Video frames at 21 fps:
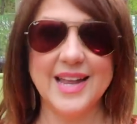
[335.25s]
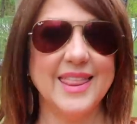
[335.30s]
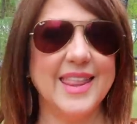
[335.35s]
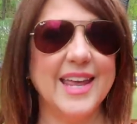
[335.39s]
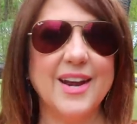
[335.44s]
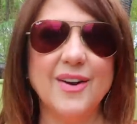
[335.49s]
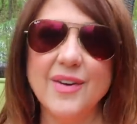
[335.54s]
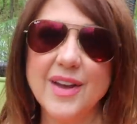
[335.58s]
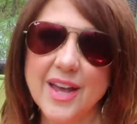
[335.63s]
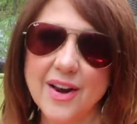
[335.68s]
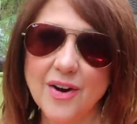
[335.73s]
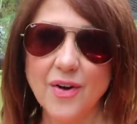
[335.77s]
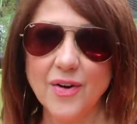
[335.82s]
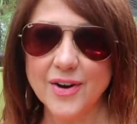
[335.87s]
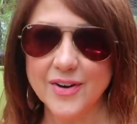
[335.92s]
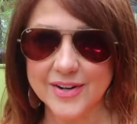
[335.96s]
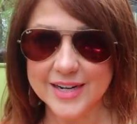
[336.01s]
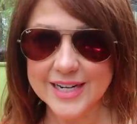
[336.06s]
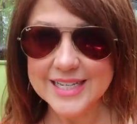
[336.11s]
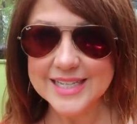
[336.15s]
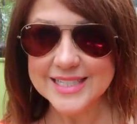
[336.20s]
They don't get all
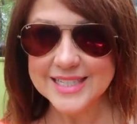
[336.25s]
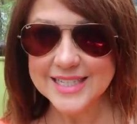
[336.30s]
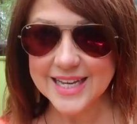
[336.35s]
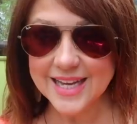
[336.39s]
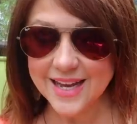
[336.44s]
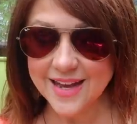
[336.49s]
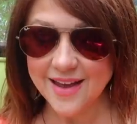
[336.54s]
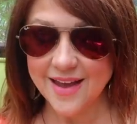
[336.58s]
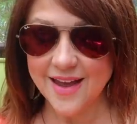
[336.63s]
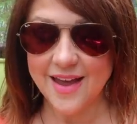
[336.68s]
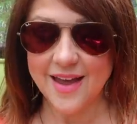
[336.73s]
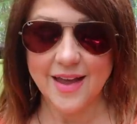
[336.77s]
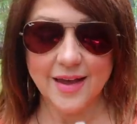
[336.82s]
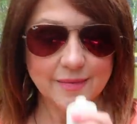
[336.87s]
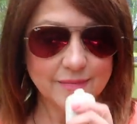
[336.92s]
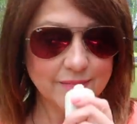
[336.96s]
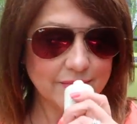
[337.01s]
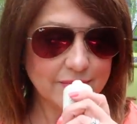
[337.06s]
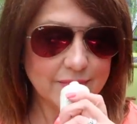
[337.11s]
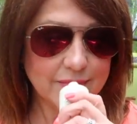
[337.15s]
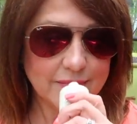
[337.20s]
greasy.
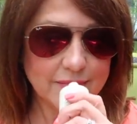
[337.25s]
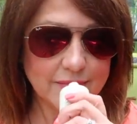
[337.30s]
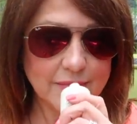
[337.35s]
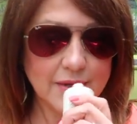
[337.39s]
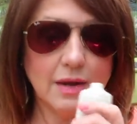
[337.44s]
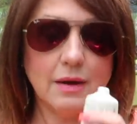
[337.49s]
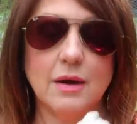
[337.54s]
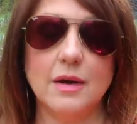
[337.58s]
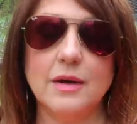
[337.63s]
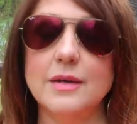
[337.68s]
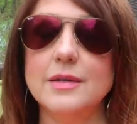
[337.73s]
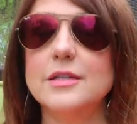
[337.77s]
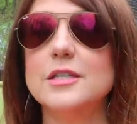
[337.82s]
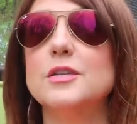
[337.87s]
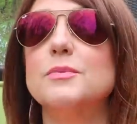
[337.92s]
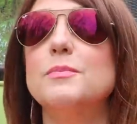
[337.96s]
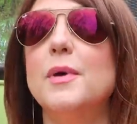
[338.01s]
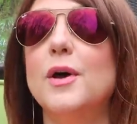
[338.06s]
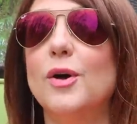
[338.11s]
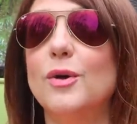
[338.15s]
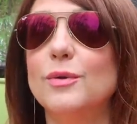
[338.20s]
It
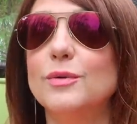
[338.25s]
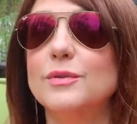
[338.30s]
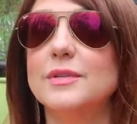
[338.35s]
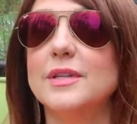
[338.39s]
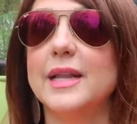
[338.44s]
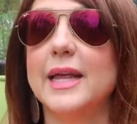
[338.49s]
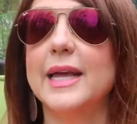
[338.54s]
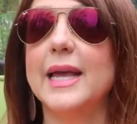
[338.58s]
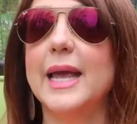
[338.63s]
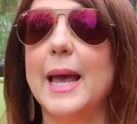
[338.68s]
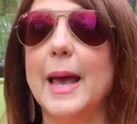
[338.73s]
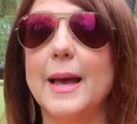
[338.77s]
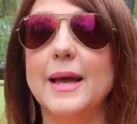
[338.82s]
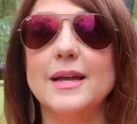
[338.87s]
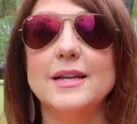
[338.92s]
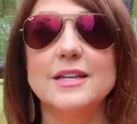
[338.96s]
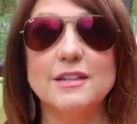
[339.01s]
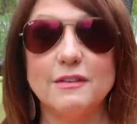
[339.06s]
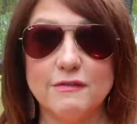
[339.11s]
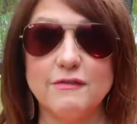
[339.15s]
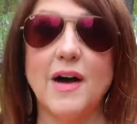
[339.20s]
smells like
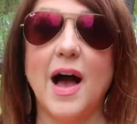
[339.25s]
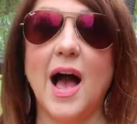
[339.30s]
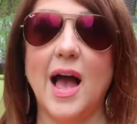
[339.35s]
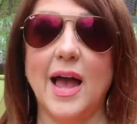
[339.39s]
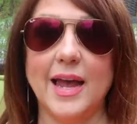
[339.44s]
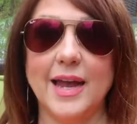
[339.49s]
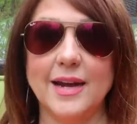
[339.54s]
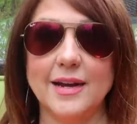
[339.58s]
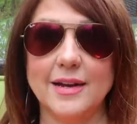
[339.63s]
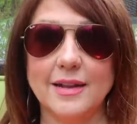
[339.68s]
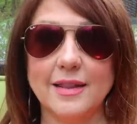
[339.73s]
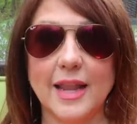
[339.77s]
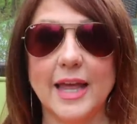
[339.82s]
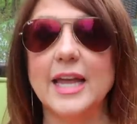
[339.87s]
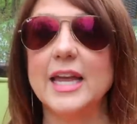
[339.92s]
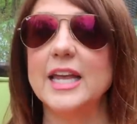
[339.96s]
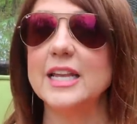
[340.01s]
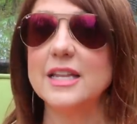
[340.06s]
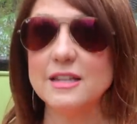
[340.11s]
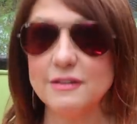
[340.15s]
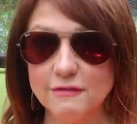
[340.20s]
divine,
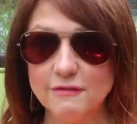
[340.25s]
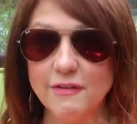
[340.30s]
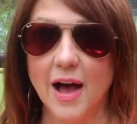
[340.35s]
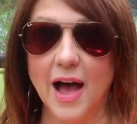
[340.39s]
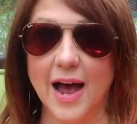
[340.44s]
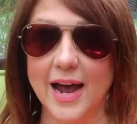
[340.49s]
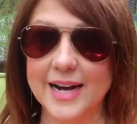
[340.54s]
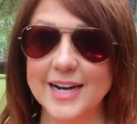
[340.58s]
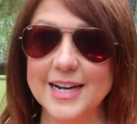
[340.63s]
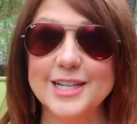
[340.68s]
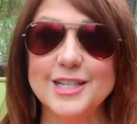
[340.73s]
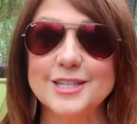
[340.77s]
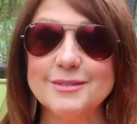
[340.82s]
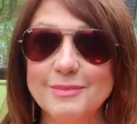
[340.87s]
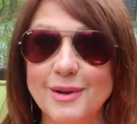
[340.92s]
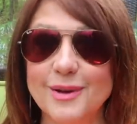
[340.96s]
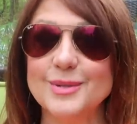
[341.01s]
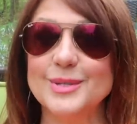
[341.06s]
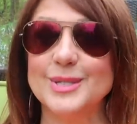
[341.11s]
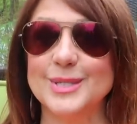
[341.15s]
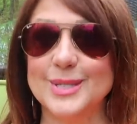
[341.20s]
like divine. It
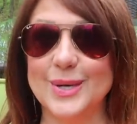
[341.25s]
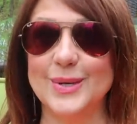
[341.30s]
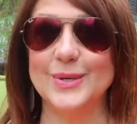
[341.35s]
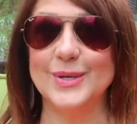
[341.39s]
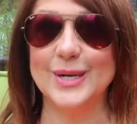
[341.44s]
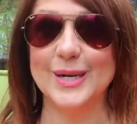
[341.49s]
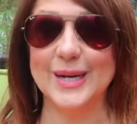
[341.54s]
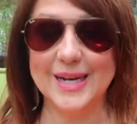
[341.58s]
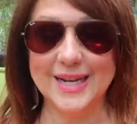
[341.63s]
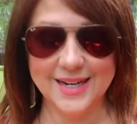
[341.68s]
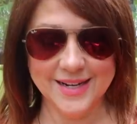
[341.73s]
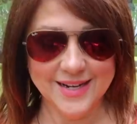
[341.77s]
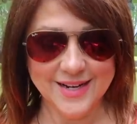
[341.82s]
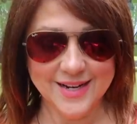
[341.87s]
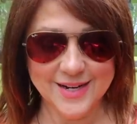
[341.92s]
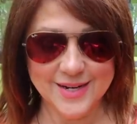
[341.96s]
smells so good.